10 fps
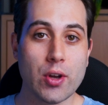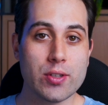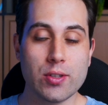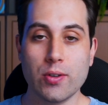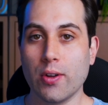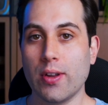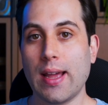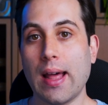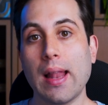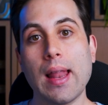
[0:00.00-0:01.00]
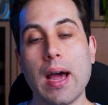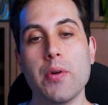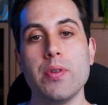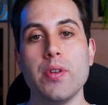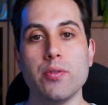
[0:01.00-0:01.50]
also going to
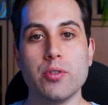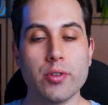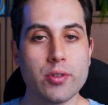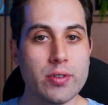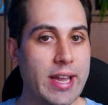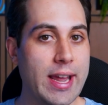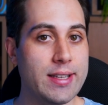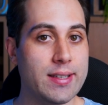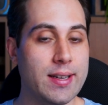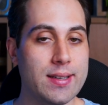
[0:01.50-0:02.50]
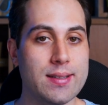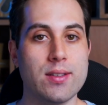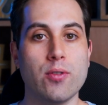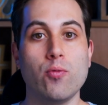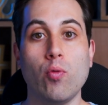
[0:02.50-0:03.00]
allow you to create
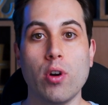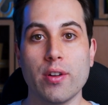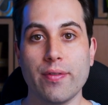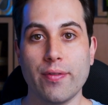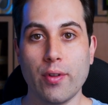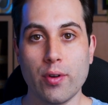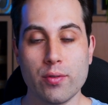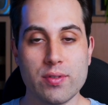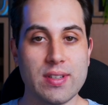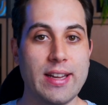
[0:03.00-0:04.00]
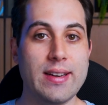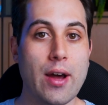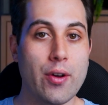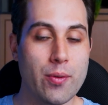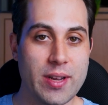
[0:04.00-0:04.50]
custom workflows and
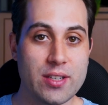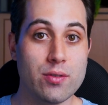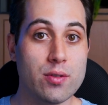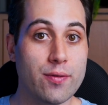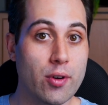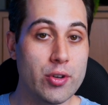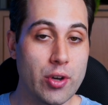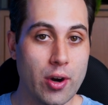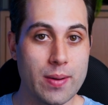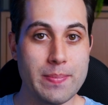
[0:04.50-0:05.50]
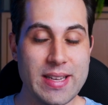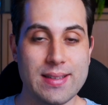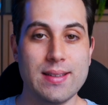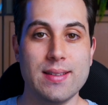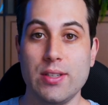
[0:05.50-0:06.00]
automations for your
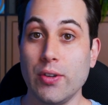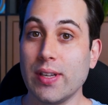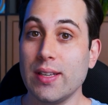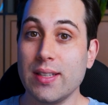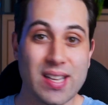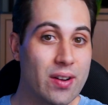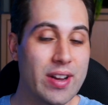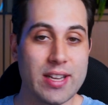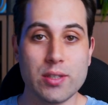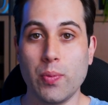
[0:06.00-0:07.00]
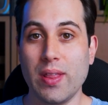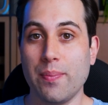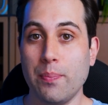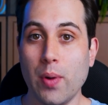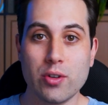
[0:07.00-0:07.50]
business. You can integrate with
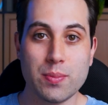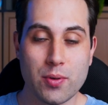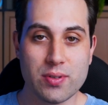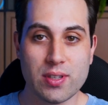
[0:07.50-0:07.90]
multiple